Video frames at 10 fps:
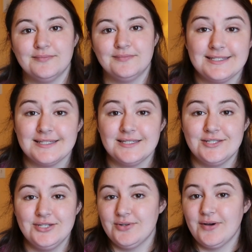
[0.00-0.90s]

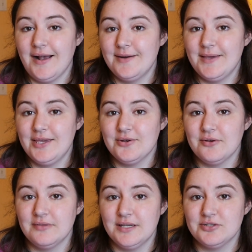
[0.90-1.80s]
62, how to make your
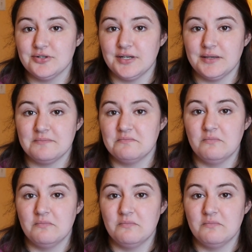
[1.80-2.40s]
own link tree.